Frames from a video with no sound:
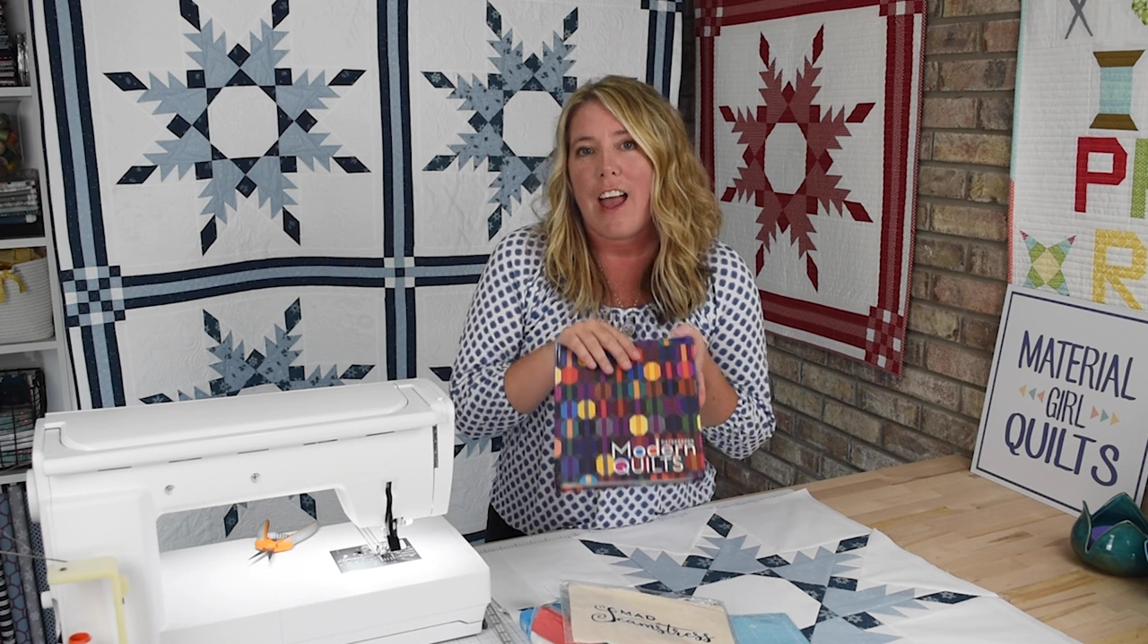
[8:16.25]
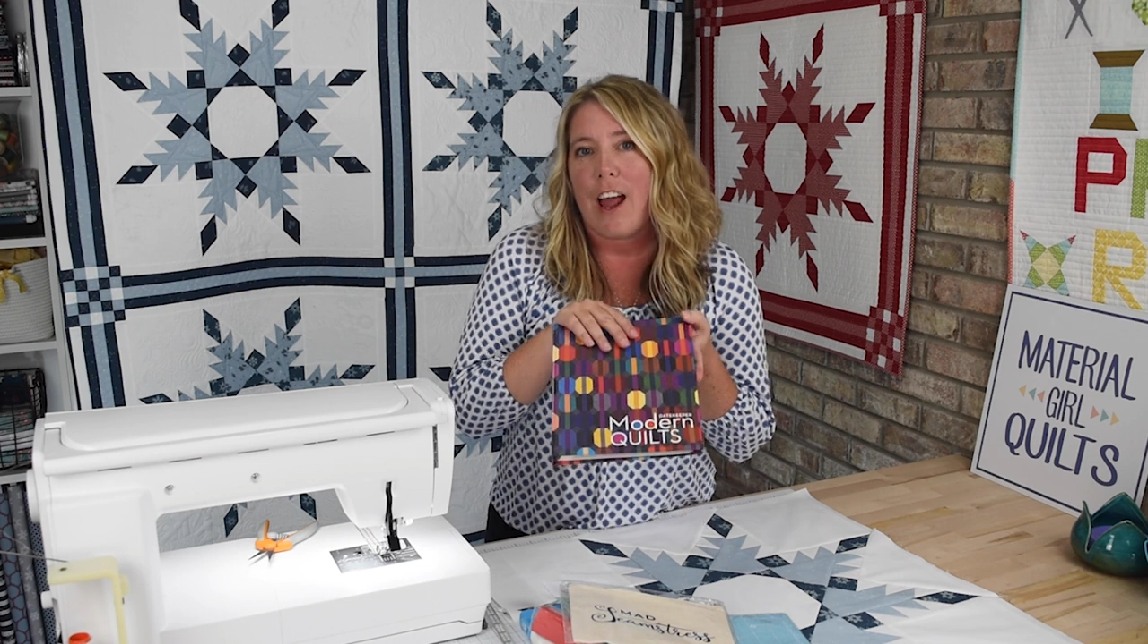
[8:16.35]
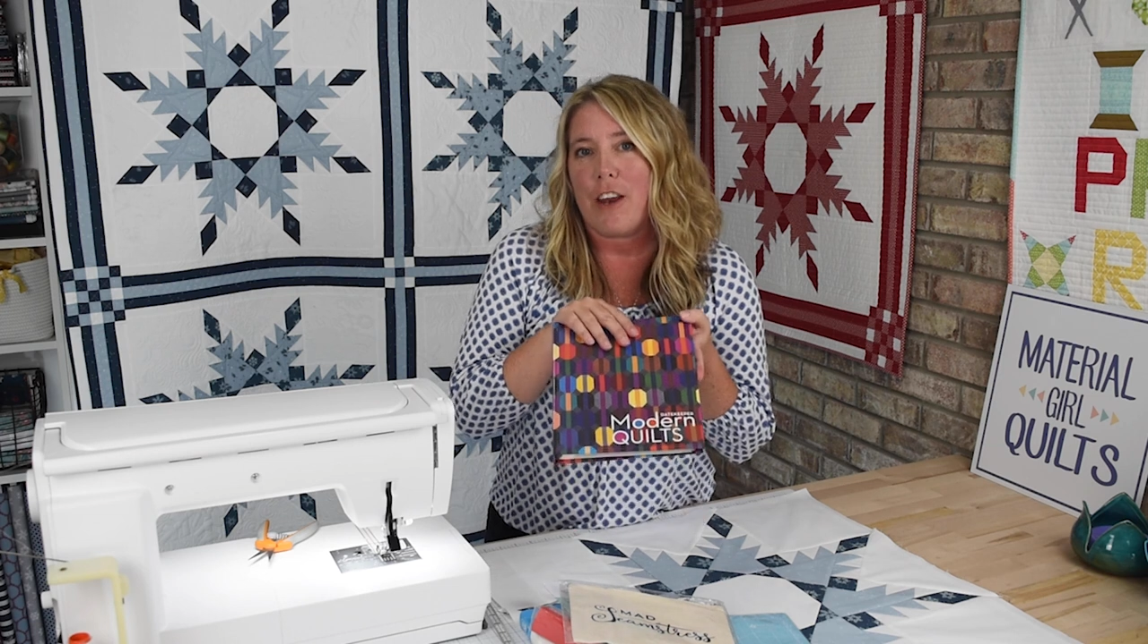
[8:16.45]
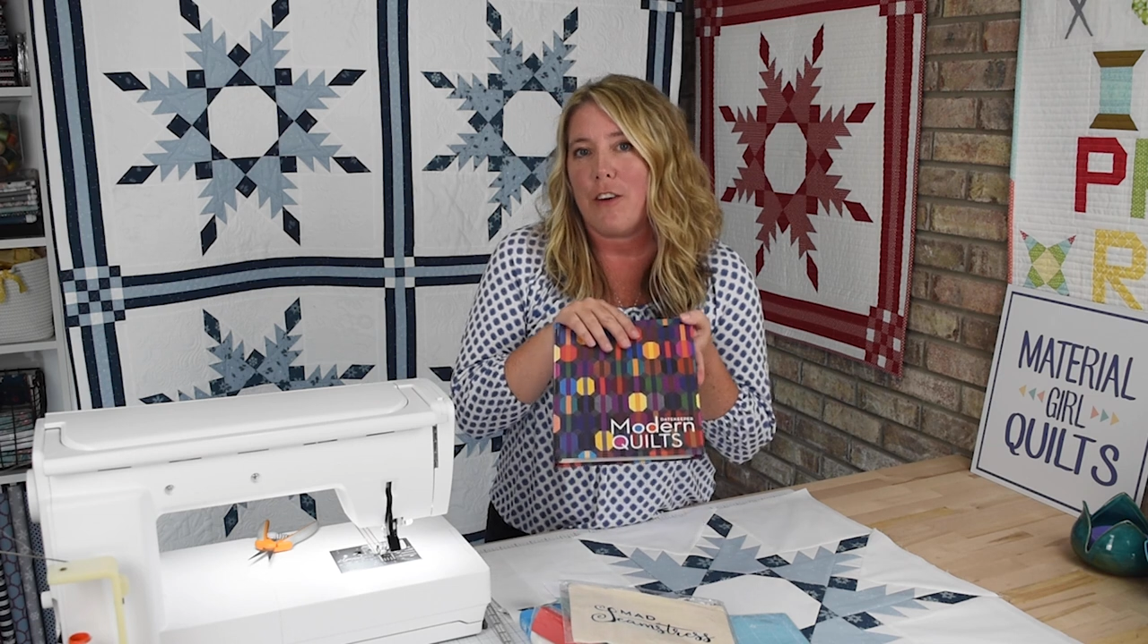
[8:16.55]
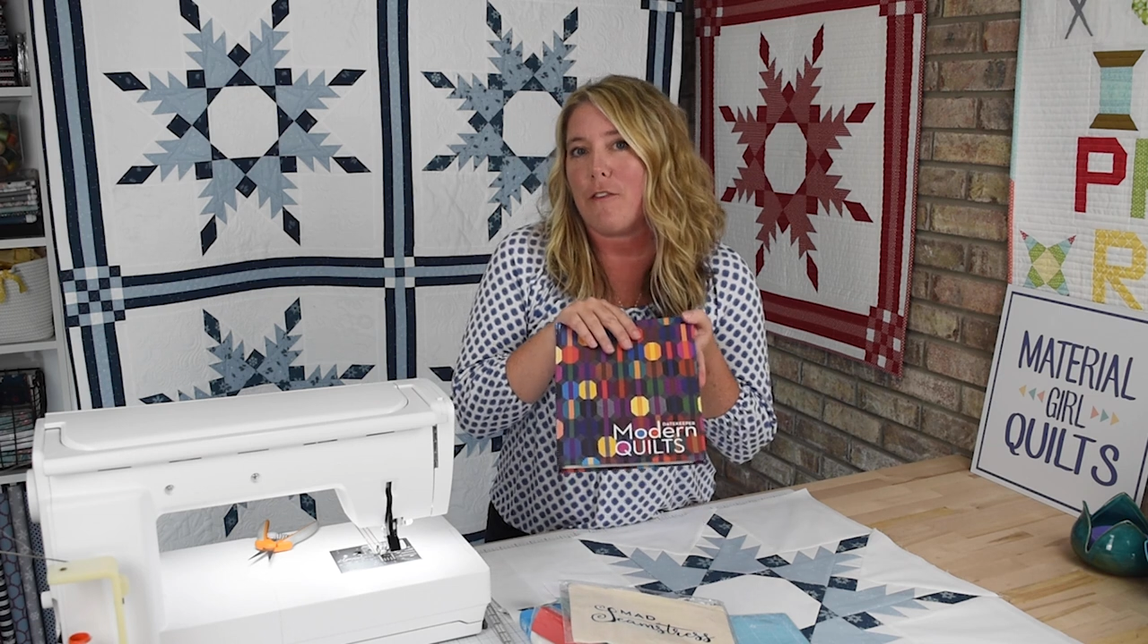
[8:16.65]

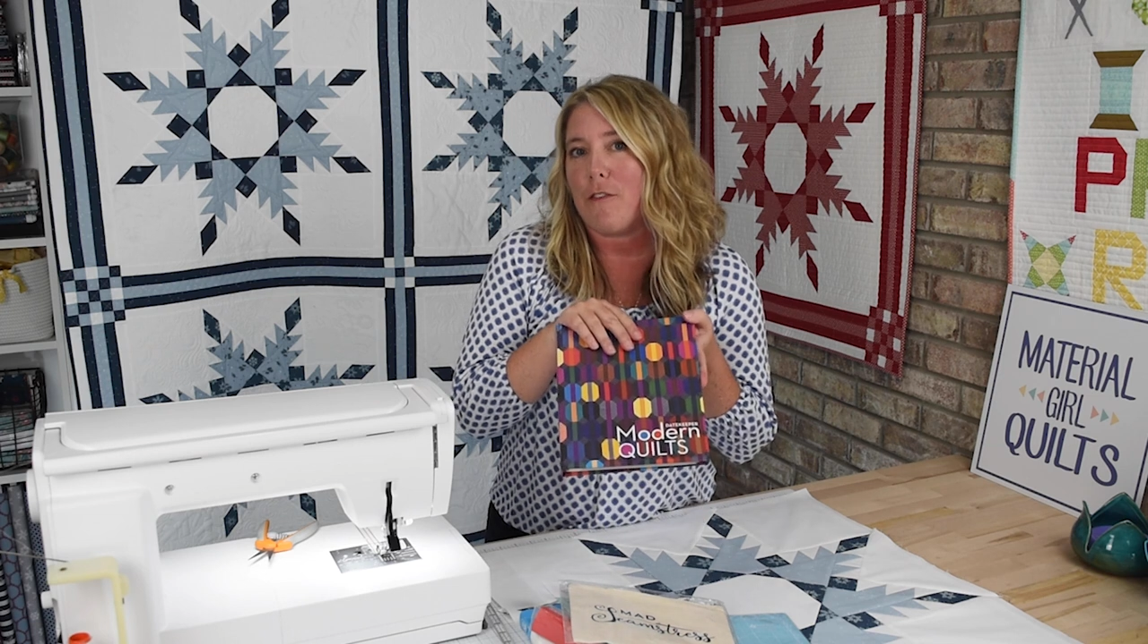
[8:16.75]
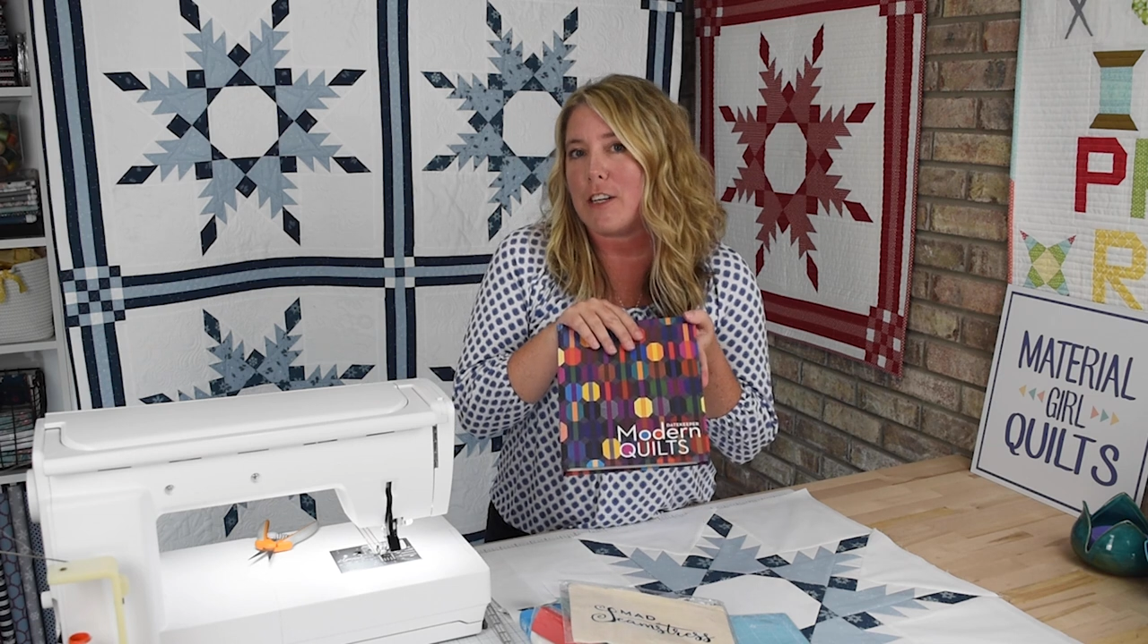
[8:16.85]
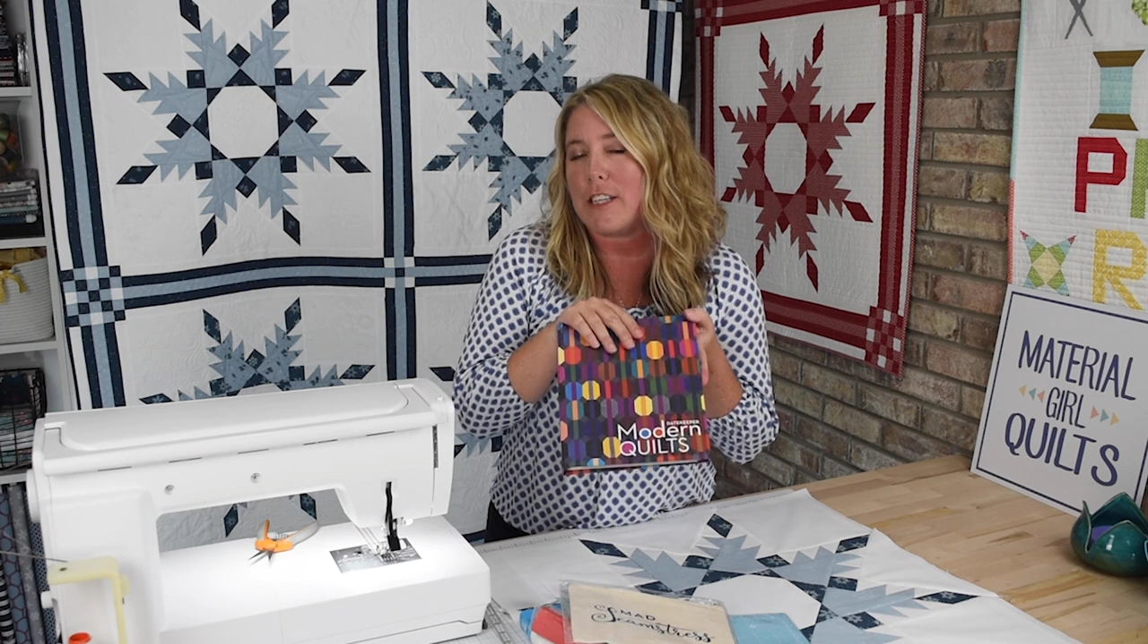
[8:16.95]
and you for a